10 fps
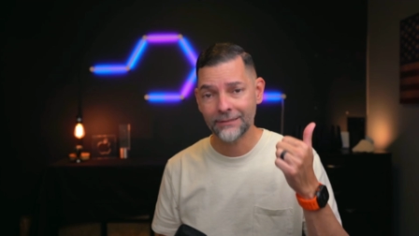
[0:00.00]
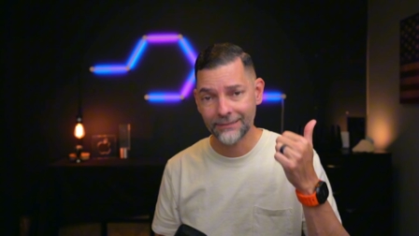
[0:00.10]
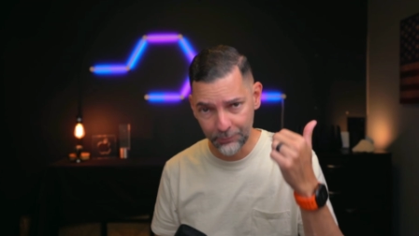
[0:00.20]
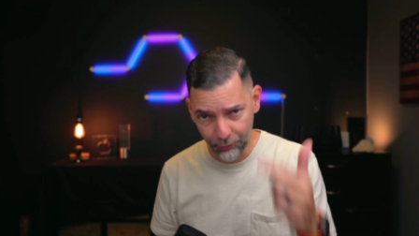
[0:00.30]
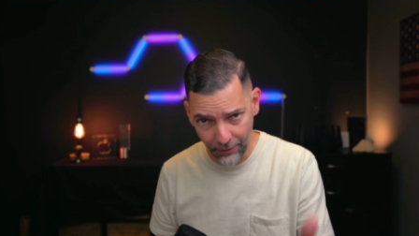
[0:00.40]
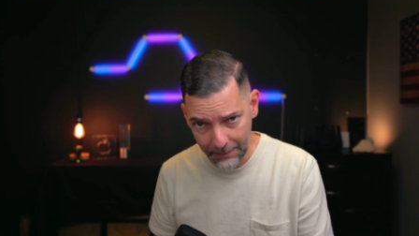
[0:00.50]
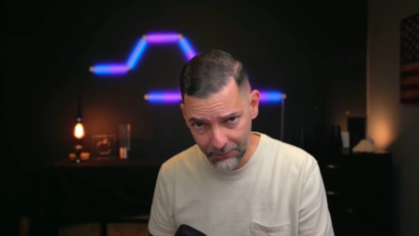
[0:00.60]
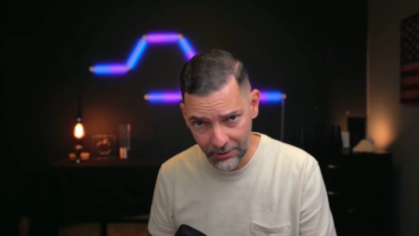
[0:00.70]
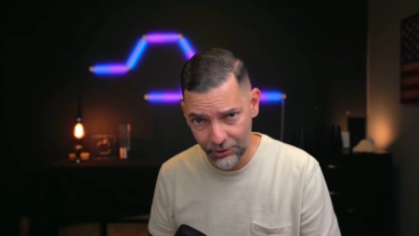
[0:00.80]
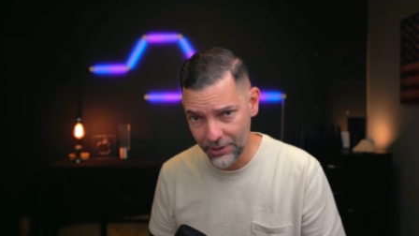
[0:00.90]
Subscribe
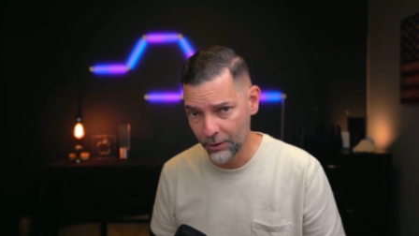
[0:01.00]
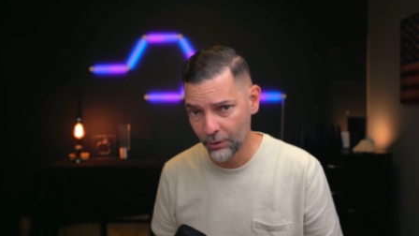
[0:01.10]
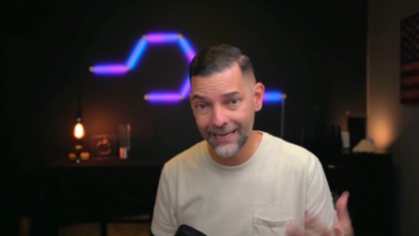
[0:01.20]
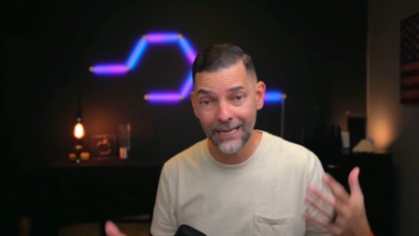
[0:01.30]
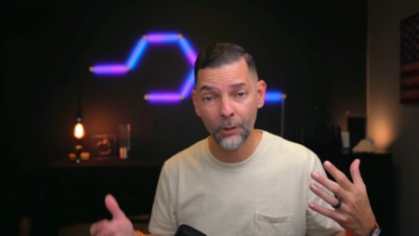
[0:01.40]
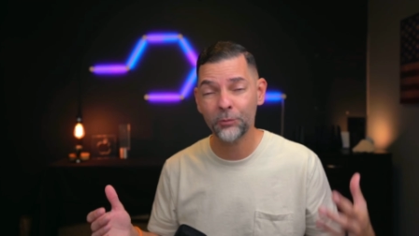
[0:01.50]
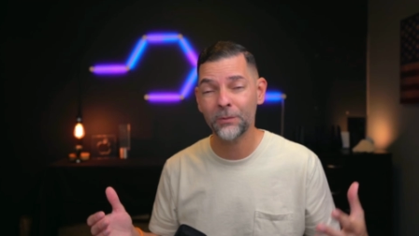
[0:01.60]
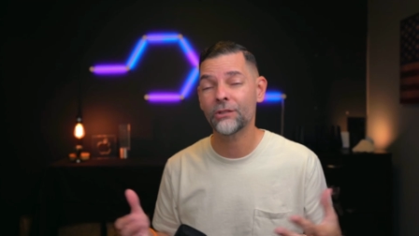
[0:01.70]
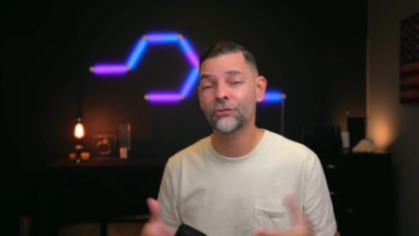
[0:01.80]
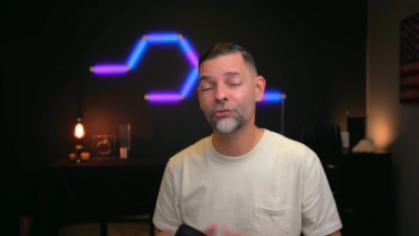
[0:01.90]
to the channel. That helps
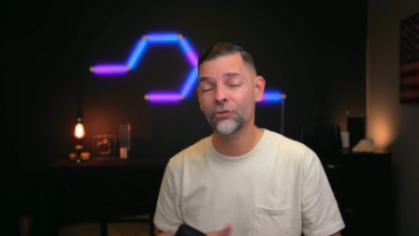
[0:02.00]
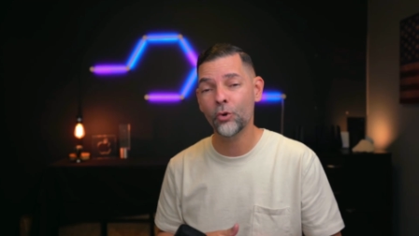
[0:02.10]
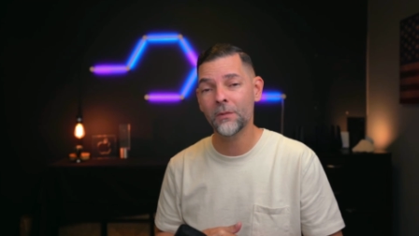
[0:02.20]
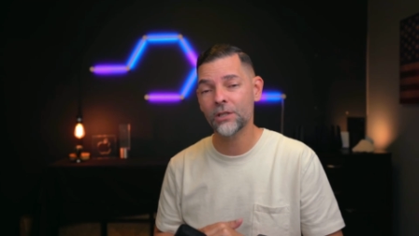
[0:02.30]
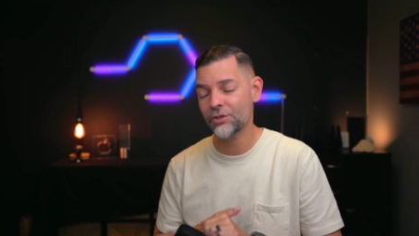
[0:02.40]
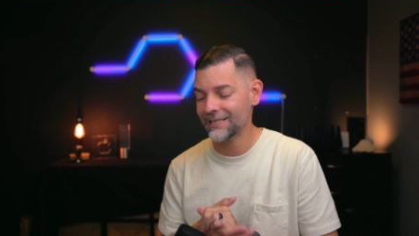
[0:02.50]
me out so much.